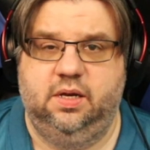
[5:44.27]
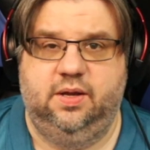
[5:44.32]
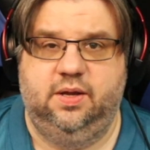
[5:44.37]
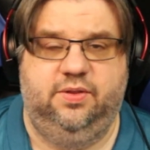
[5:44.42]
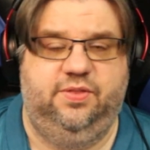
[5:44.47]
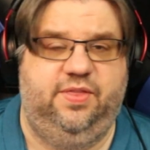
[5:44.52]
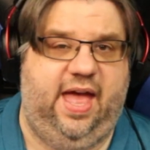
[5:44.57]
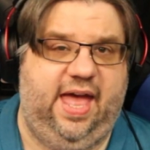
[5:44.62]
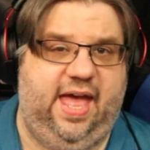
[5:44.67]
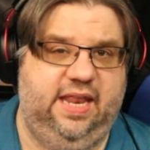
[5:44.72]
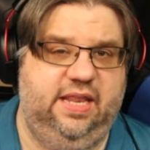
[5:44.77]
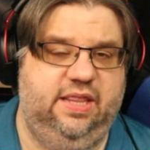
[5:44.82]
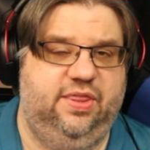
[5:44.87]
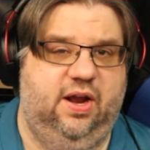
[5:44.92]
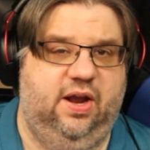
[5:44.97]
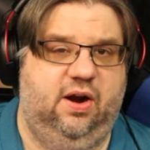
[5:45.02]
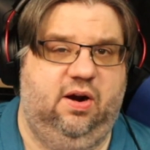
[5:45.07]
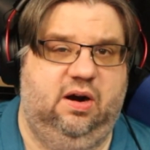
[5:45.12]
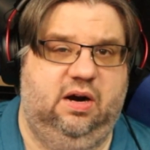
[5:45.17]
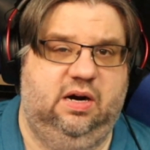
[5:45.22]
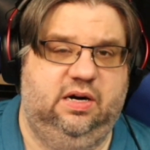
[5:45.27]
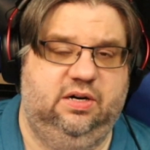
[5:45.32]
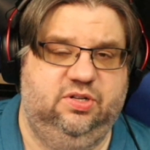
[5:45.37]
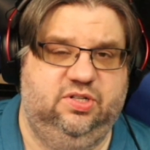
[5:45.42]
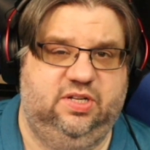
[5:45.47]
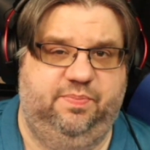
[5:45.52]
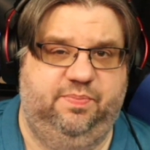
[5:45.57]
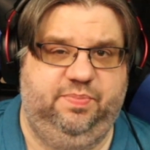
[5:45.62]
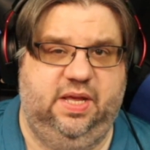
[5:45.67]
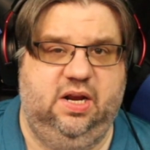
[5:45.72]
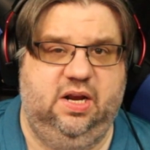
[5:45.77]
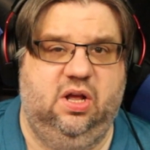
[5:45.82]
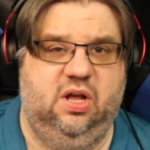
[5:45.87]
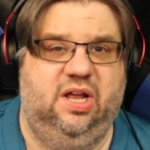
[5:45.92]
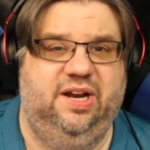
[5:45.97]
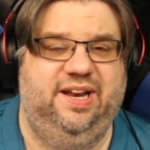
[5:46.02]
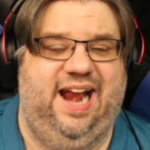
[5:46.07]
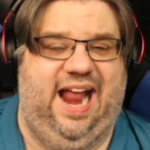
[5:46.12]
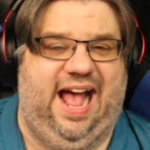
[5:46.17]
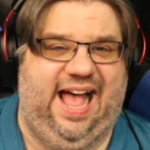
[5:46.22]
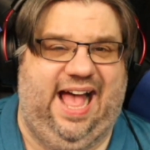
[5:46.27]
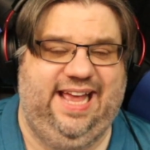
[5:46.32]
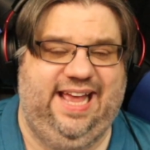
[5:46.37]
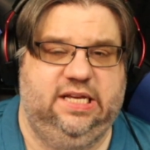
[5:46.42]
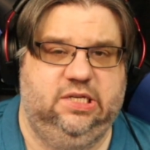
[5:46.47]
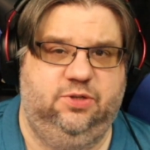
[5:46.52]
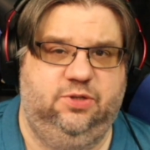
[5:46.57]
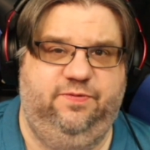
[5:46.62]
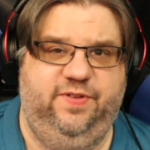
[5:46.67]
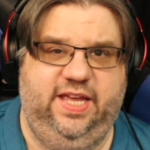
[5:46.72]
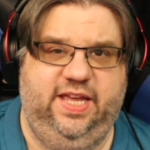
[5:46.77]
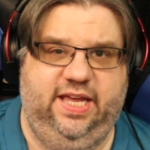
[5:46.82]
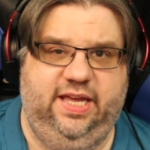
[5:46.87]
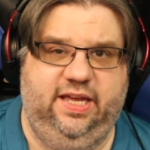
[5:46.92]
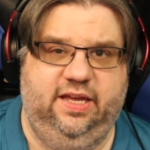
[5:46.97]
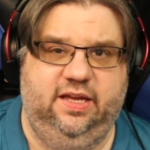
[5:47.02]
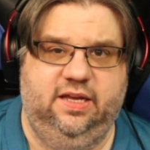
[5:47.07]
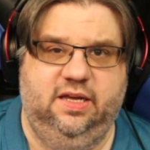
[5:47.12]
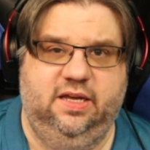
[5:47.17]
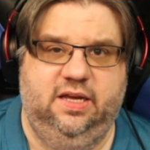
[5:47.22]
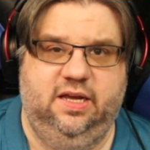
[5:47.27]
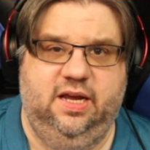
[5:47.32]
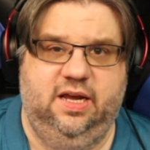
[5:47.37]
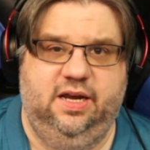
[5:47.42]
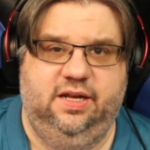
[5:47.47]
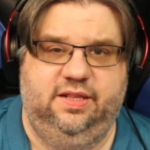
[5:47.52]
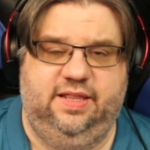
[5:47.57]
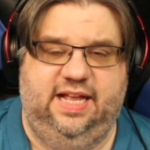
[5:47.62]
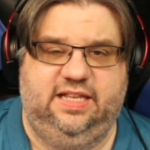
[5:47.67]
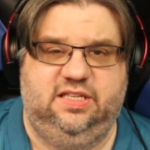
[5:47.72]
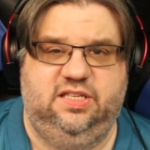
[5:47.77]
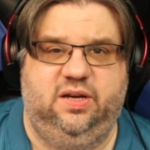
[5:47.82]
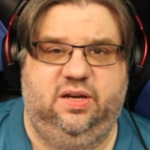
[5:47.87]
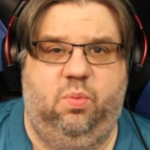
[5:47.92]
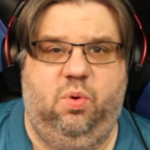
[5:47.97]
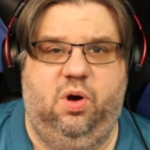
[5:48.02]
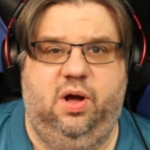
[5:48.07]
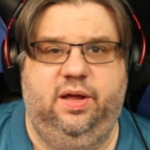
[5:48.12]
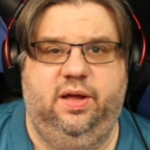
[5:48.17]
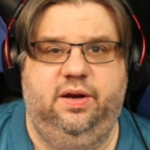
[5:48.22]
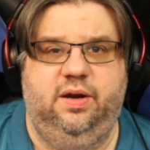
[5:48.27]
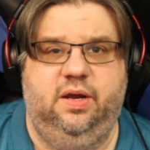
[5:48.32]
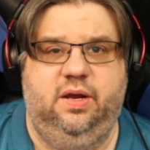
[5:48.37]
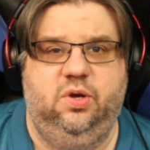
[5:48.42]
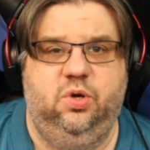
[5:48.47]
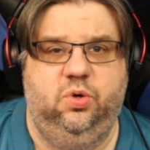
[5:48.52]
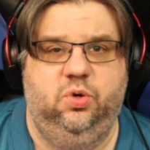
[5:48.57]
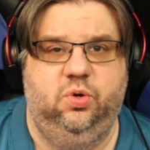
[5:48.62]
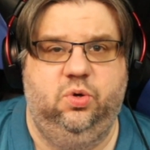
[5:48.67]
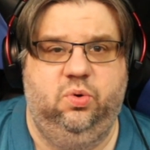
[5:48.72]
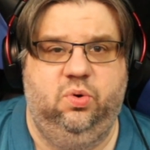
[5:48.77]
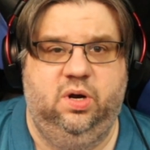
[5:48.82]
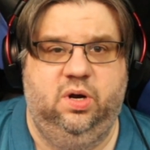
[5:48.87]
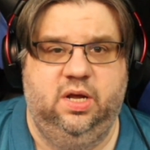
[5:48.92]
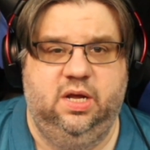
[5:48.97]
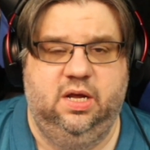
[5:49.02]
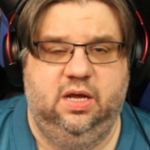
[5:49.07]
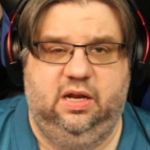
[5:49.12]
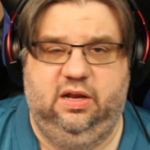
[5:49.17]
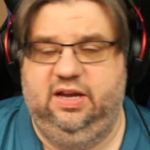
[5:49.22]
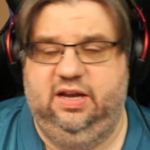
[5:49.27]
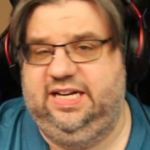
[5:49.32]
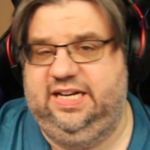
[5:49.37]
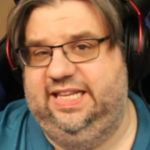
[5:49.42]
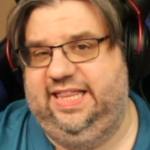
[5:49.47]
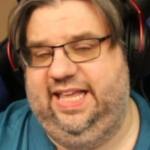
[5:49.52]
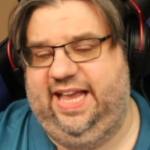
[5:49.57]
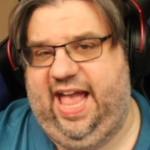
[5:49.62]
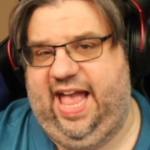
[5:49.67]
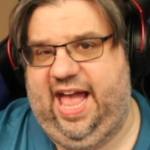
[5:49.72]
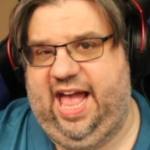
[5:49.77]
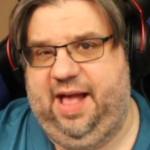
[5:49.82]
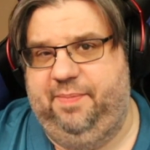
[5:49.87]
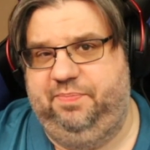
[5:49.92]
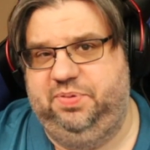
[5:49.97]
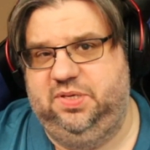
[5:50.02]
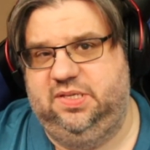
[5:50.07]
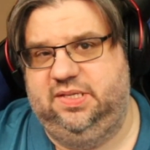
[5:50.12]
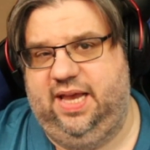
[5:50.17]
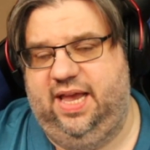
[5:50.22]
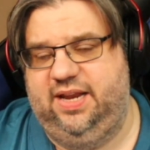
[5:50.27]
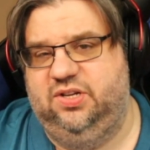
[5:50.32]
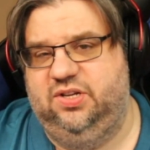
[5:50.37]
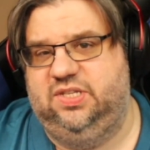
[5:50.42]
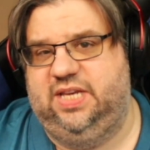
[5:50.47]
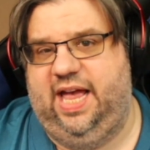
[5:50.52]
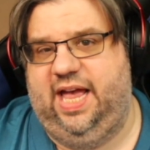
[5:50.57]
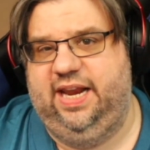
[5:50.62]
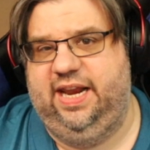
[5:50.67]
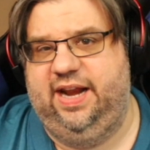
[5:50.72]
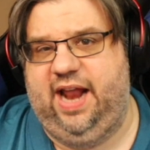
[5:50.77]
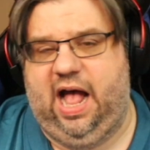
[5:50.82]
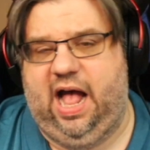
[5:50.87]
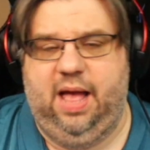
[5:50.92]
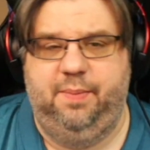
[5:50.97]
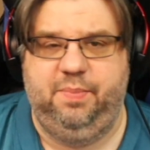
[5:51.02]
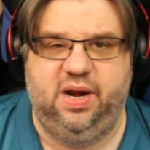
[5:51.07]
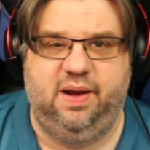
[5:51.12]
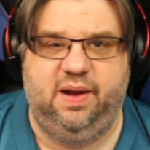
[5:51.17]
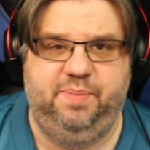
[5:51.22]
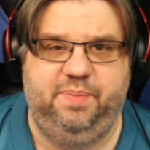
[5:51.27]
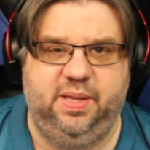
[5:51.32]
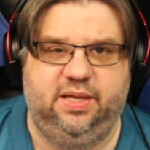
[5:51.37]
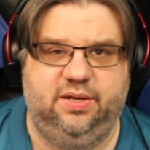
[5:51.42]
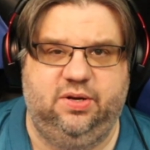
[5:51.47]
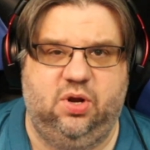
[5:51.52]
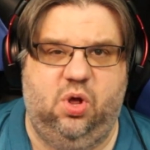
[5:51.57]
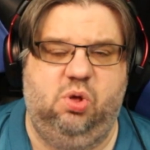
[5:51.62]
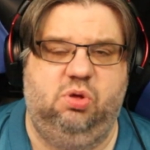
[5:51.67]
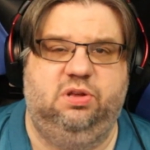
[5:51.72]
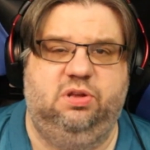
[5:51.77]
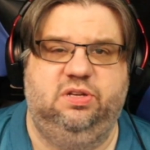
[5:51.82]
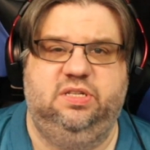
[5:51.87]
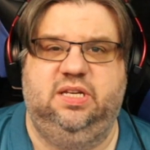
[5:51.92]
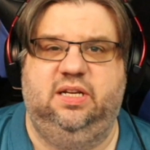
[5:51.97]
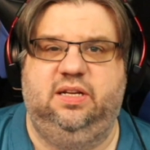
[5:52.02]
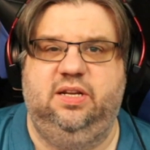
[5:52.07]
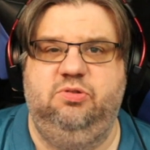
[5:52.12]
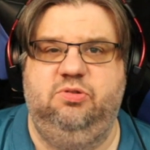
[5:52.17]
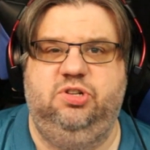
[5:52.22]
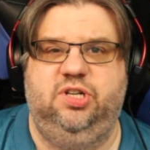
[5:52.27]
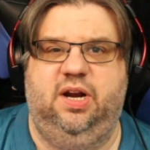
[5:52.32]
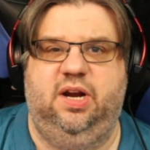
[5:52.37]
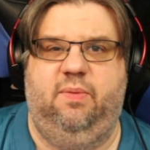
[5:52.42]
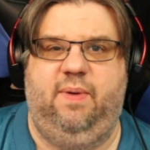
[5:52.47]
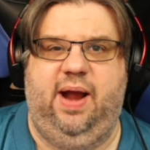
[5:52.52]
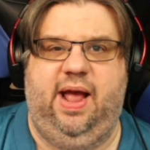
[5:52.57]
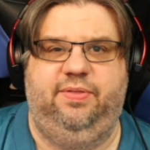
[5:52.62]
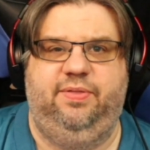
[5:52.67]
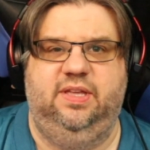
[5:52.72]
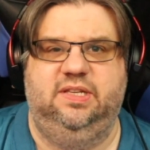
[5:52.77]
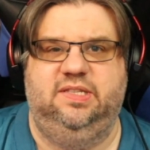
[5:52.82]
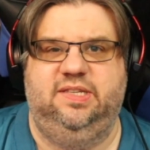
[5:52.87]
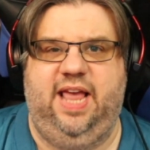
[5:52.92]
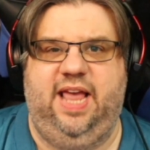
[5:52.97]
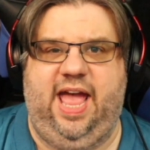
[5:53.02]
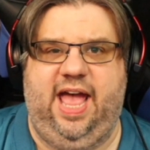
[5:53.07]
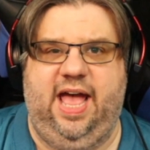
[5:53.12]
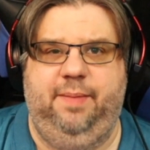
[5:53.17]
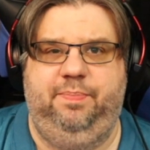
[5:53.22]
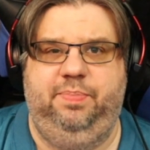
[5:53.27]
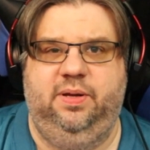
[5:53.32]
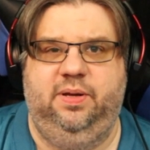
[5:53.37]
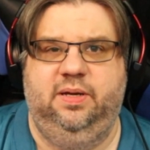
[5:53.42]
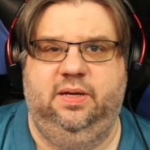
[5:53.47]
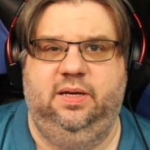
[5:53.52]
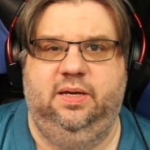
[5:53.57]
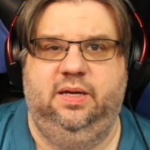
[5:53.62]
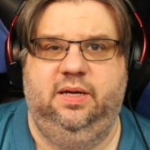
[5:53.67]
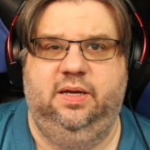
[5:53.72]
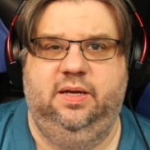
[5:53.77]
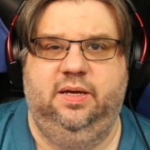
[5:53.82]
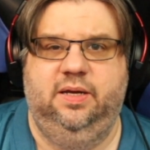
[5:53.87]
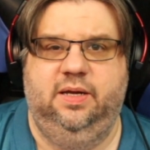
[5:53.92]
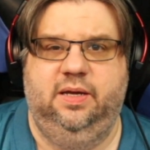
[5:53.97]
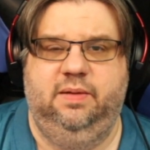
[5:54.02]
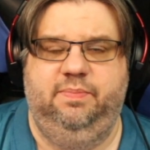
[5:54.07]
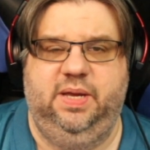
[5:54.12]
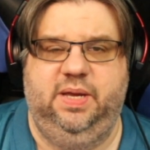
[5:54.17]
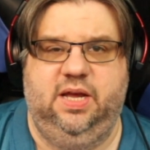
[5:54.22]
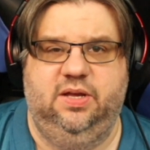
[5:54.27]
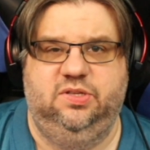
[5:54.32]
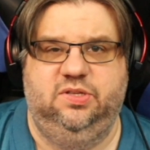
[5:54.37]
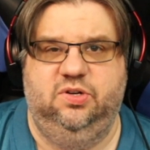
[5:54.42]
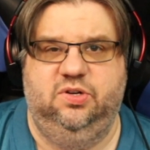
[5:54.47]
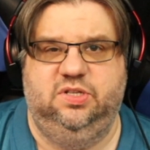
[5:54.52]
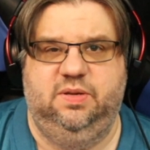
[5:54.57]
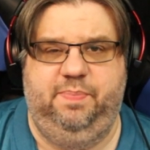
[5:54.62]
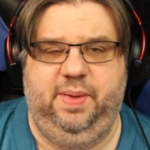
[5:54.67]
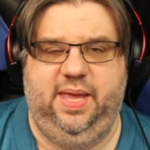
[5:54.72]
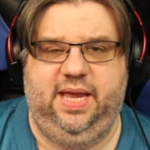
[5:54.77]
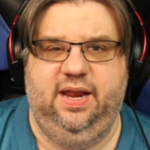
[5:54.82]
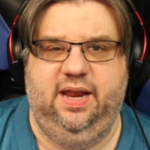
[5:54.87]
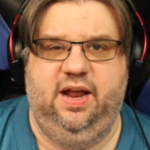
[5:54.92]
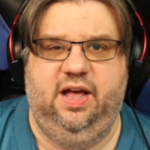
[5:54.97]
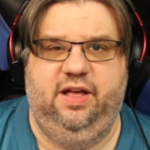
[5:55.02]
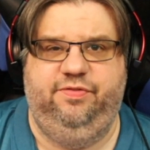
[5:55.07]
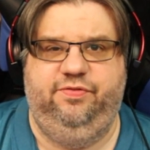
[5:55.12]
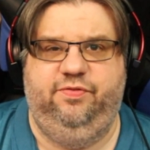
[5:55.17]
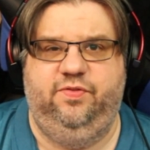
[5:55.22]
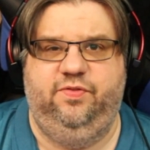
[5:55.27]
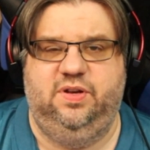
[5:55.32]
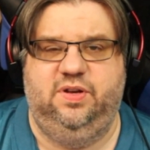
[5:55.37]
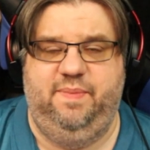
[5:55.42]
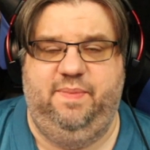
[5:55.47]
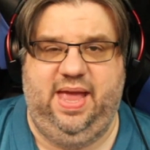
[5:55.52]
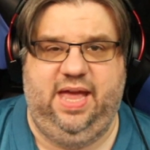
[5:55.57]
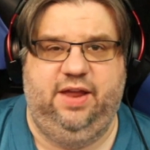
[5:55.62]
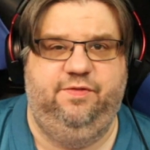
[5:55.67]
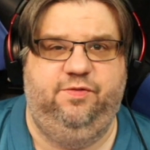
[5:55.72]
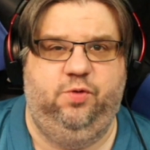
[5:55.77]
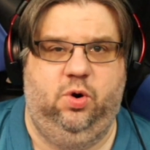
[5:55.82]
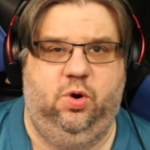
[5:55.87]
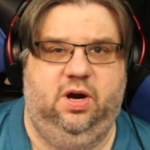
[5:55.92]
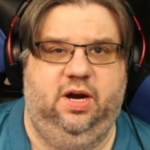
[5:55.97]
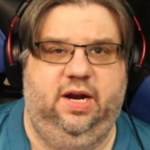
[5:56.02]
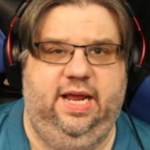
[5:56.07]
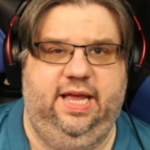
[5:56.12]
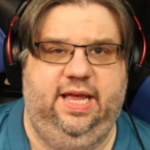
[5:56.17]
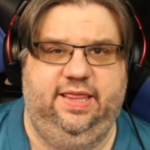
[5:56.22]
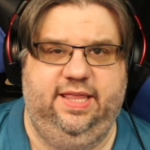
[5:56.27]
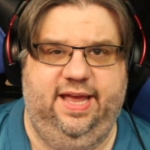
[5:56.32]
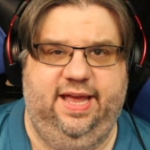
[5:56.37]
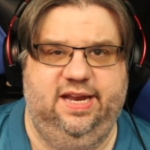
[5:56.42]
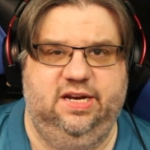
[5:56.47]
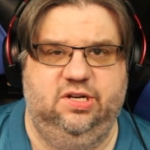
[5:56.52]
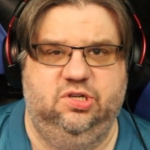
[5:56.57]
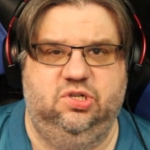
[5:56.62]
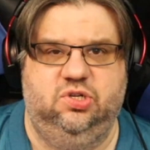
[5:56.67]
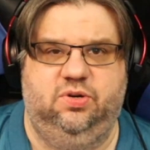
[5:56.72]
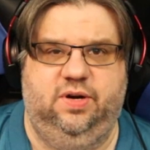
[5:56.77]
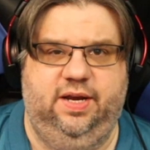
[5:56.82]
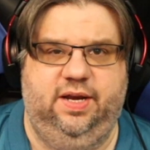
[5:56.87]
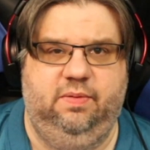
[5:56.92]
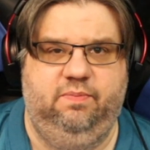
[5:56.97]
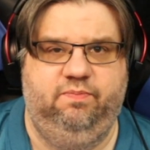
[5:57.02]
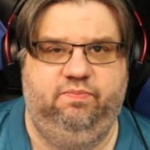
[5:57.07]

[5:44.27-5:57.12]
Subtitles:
Then there are something called an ISV. That's someone who looked at the gaps and decided, I'm going to build a whole solution around this gap because there's a big enough demand for it in the industry.